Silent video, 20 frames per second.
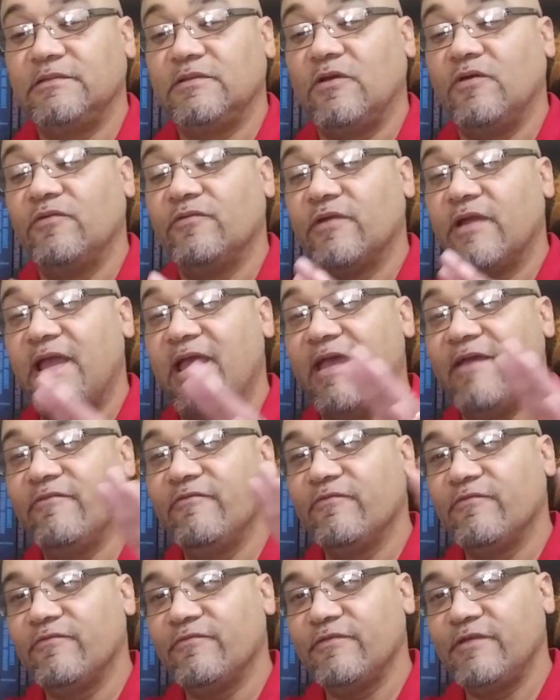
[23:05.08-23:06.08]
over
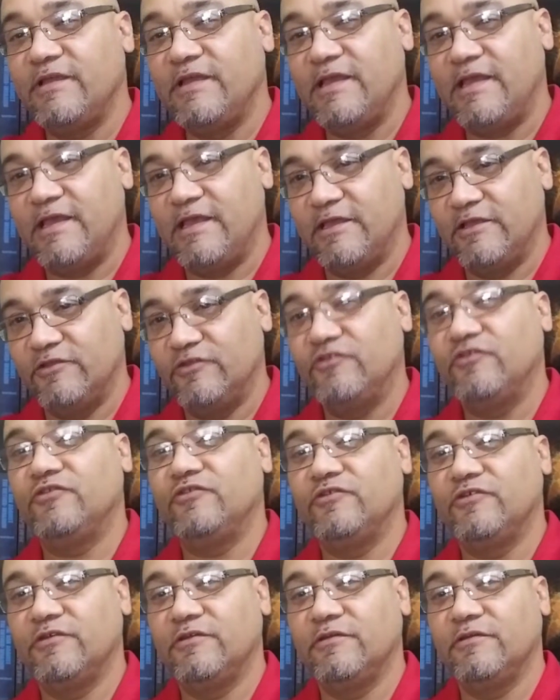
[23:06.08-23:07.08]
every
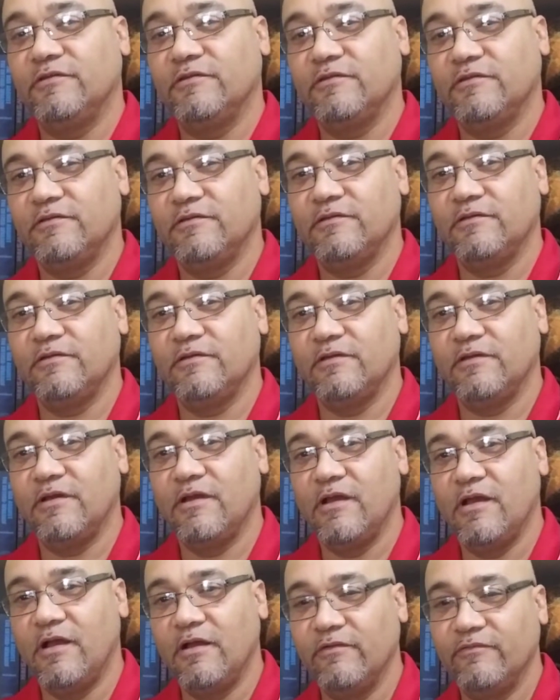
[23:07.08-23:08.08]
inch
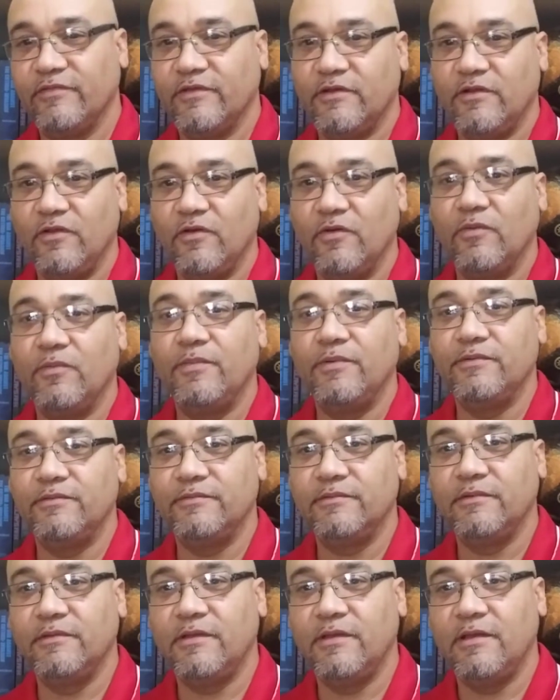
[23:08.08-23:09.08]
of the globe
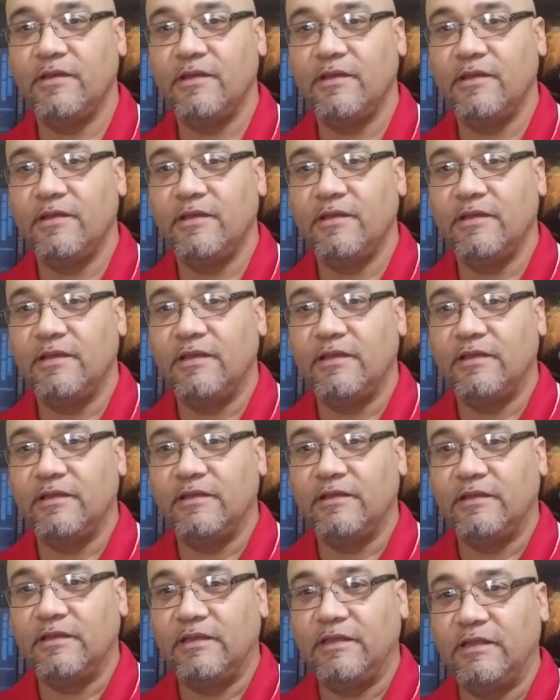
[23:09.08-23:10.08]

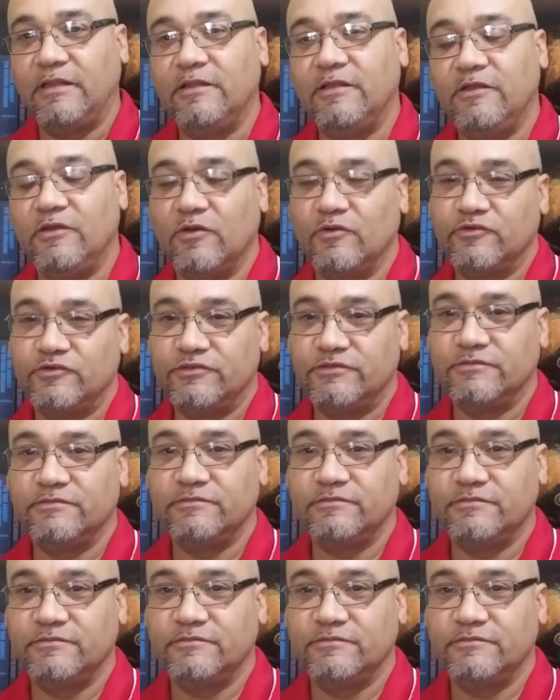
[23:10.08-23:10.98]
in the ocean.